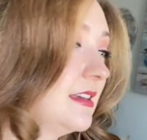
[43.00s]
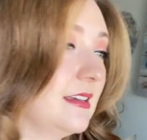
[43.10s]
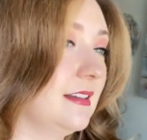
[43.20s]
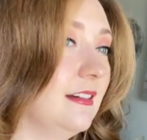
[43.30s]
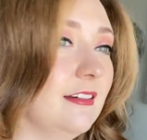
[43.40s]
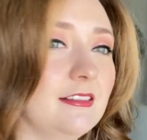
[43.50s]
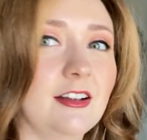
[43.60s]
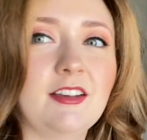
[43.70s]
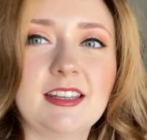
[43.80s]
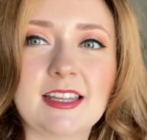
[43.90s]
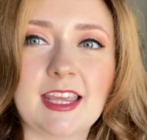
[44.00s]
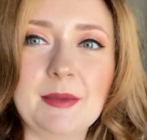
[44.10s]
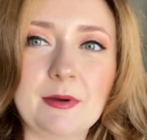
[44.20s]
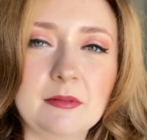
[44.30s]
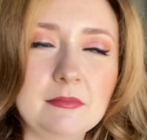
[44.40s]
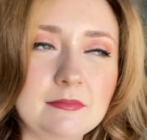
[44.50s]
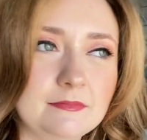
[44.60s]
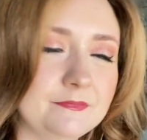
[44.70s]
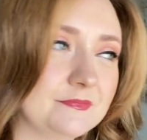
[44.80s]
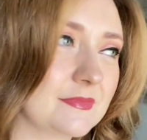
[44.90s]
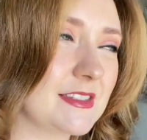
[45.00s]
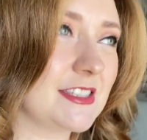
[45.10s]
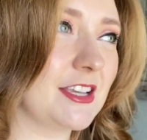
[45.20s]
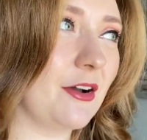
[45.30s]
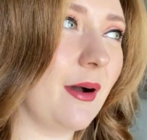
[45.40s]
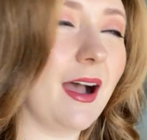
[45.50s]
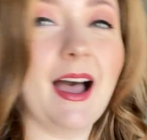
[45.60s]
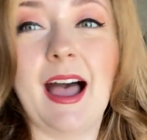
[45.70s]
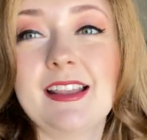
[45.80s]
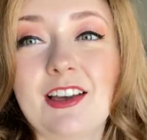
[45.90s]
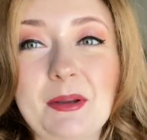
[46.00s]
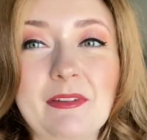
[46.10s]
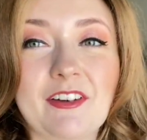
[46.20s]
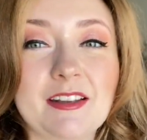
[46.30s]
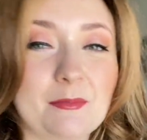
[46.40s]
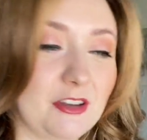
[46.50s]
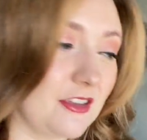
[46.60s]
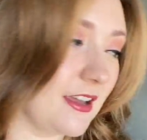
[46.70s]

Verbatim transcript: I don't know, you don't get to keep them. So I thought it'd be fun to bring you